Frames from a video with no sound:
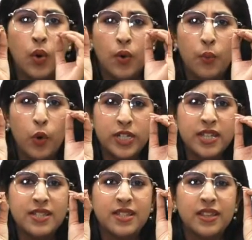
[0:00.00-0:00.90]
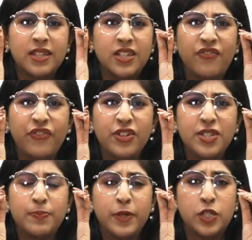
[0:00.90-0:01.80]
what is the
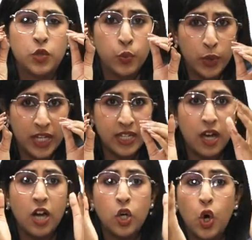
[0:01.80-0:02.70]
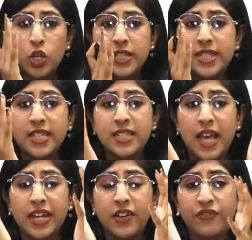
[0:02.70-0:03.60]
difference between a constant
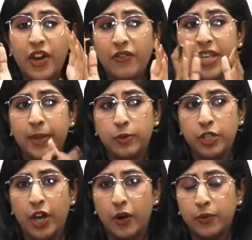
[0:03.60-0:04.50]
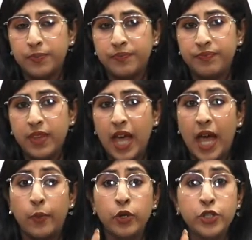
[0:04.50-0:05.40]
and a variable now?
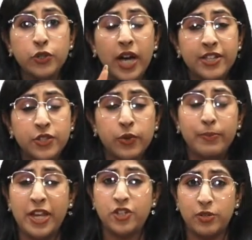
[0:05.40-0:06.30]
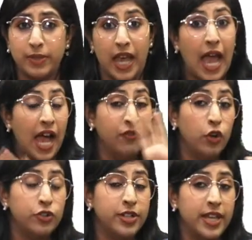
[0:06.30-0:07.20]
I want you guys to mention me. I have
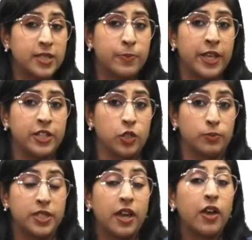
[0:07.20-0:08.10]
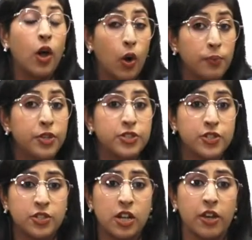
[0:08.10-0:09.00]
already explained you, but I hope this
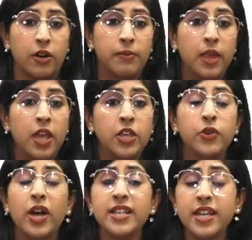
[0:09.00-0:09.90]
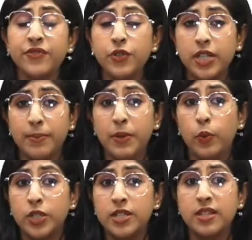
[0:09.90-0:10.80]
is clear. You guys have to tell me
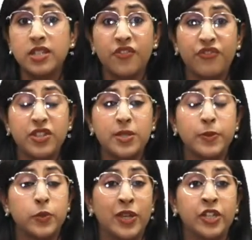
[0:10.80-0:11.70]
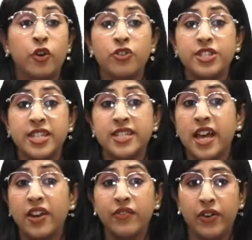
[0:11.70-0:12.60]
what is the difference between constant
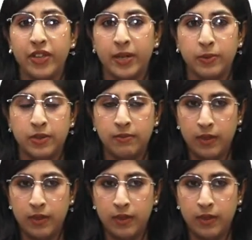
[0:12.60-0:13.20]
and variable.